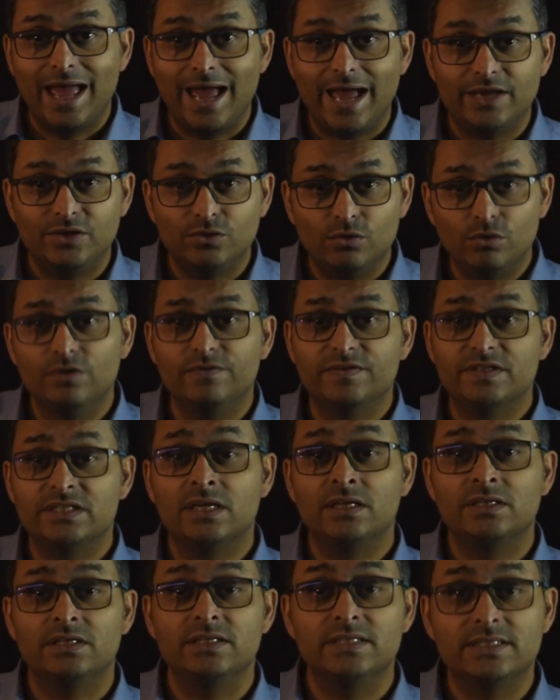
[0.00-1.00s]
and all of a
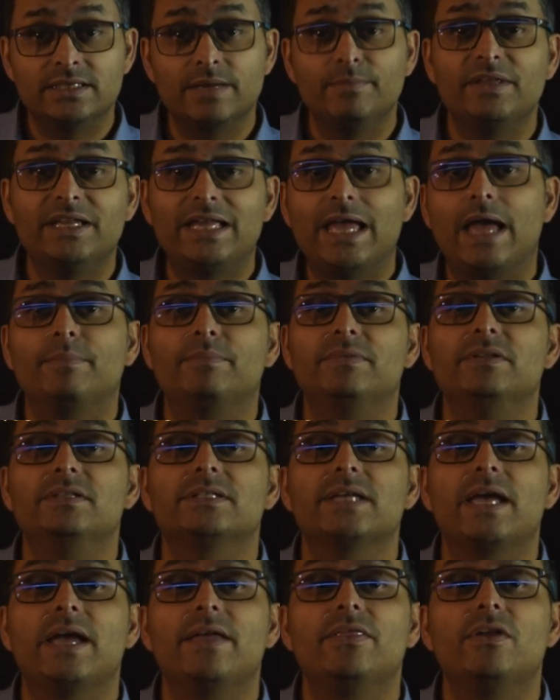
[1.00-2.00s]
sudden something
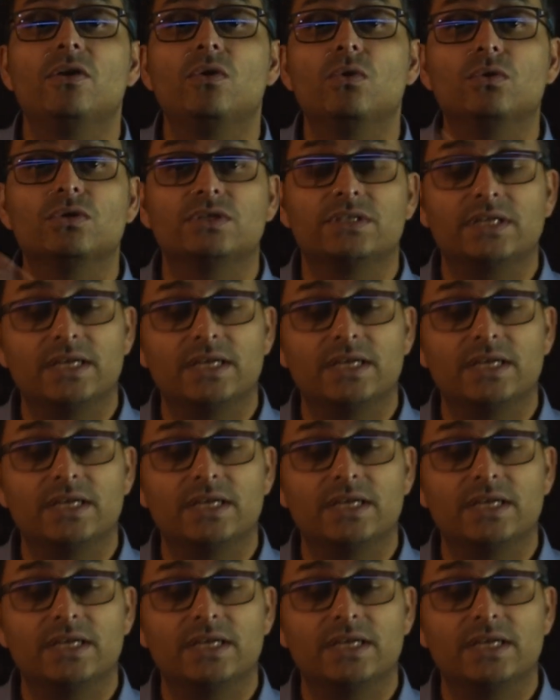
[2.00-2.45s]
happens and the horse